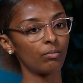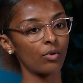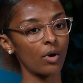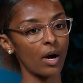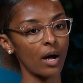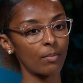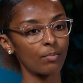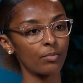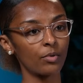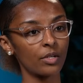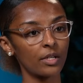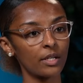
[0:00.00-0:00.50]

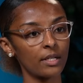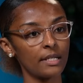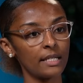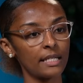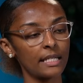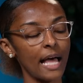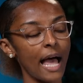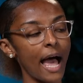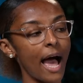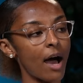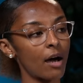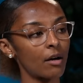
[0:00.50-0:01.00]

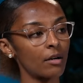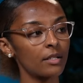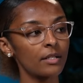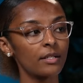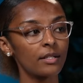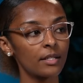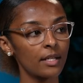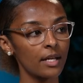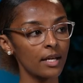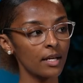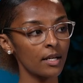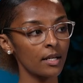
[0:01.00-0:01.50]
properties out of
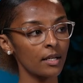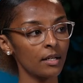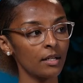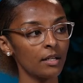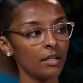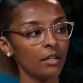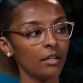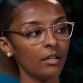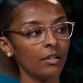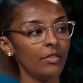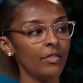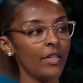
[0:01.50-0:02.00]
state,
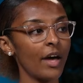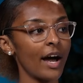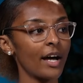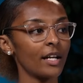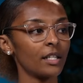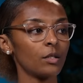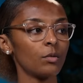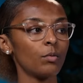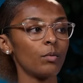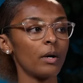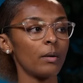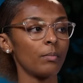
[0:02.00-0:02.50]

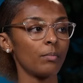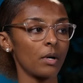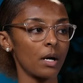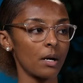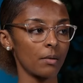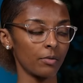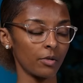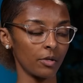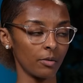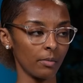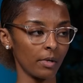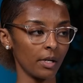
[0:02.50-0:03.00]
that's when
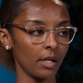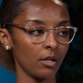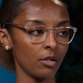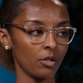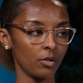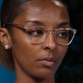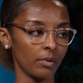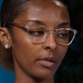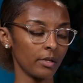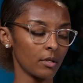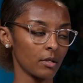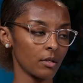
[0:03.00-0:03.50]
property
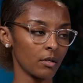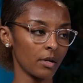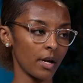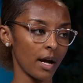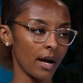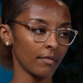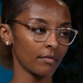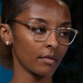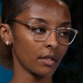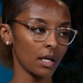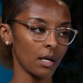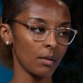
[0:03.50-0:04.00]
management is going to
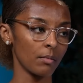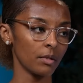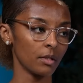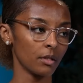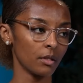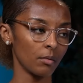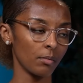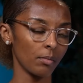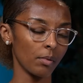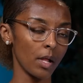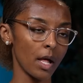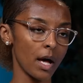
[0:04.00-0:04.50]
have to come
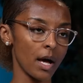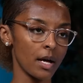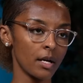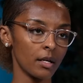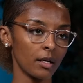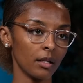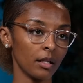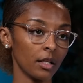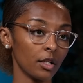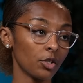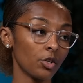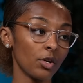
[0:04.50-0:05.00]
into
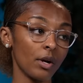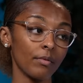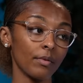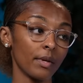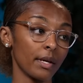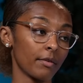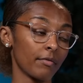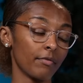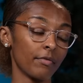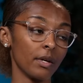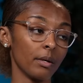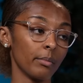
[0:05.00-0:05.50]
play, unless you have
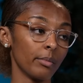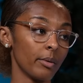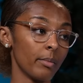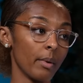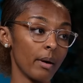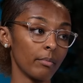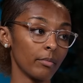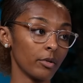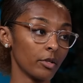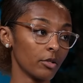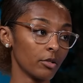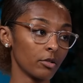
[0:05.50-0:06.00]
like family
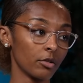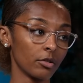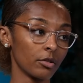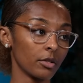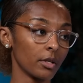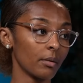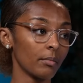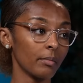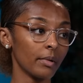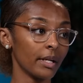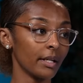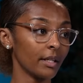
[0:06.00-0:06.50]
members or
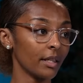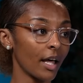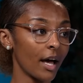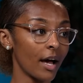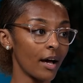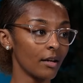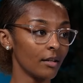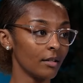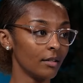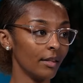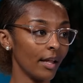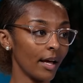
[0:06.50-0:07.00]
something like
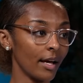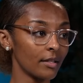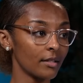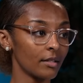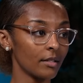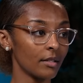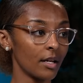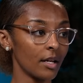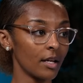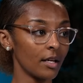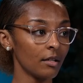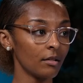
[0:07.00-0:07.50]
that in that
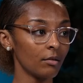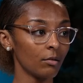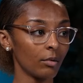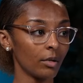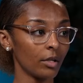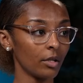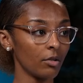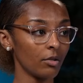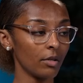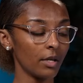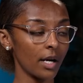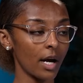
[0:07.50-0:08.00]
state
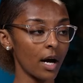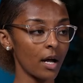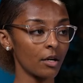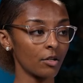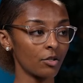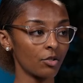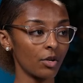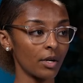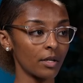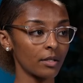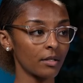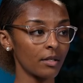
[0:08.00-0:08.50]
where you can kind
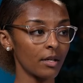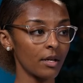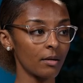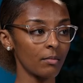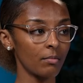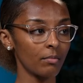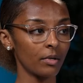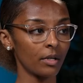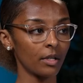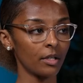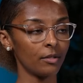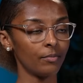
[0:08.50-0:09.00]
of trust
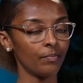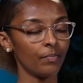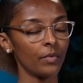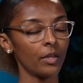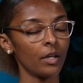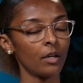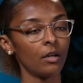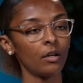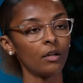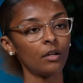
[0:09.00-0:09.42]
them. But